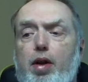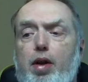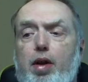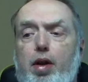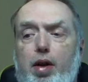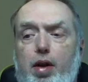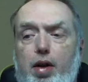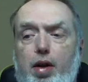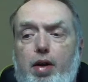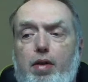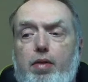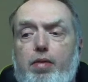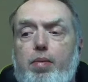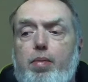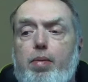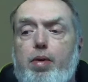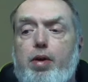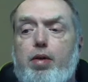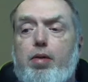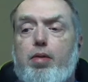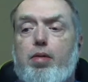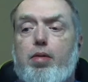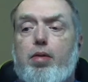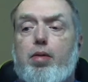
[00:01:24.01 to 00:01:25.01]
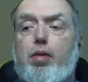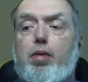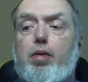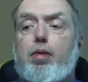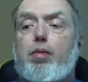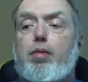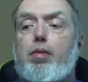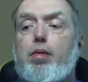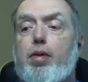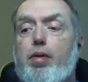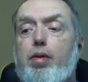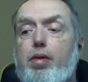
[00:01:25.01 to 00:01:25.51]
in alphabetical order,
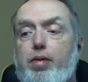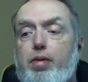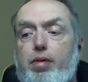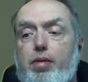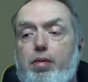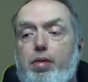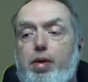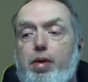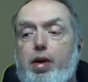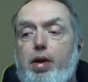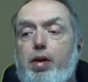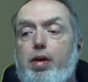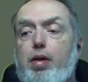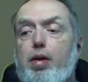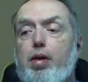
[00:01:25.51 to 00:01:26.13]
which is great.